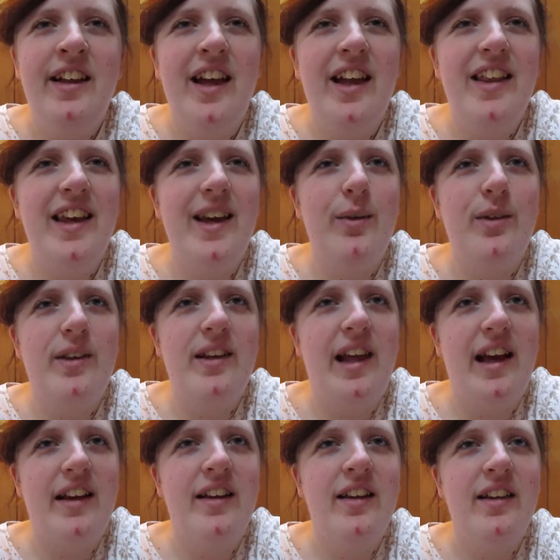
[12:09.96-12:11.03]
I think it was
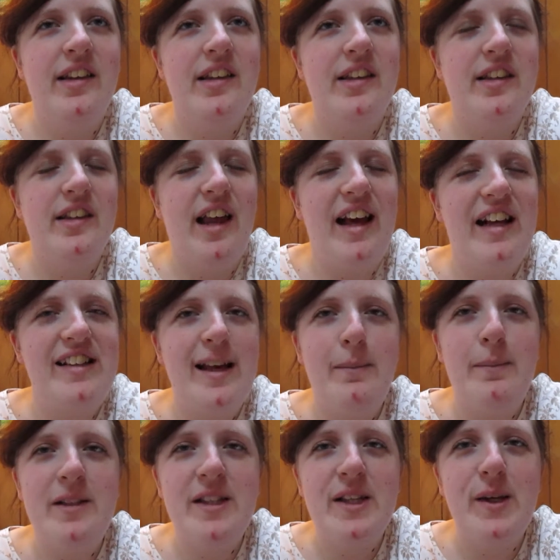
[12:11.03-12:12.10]
next this next
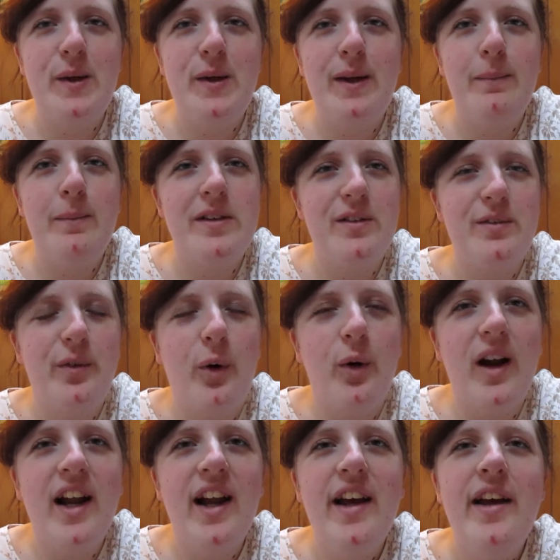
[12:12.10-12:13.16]
episode episode
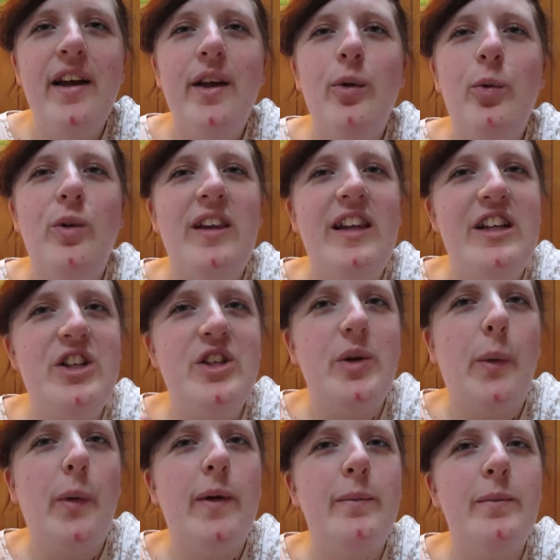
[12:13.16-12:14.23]
4 where they
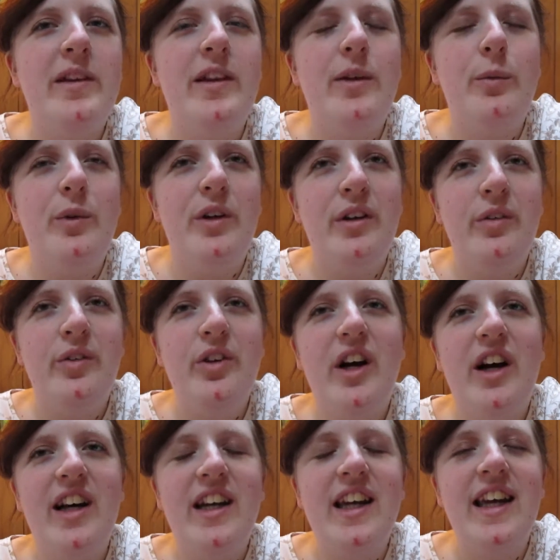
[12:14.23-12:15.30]
showed him in the window
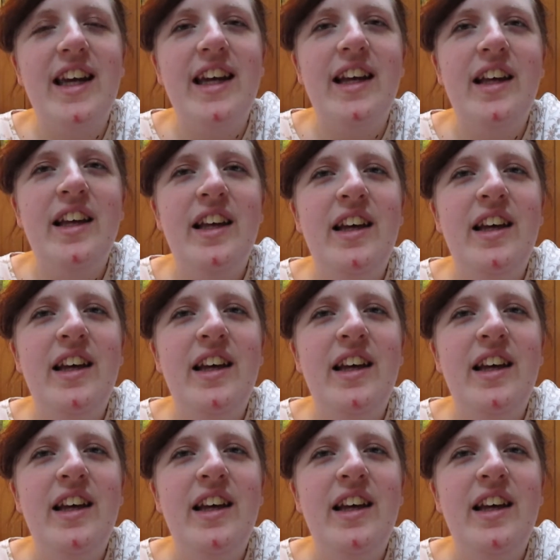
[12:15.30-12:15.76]
talking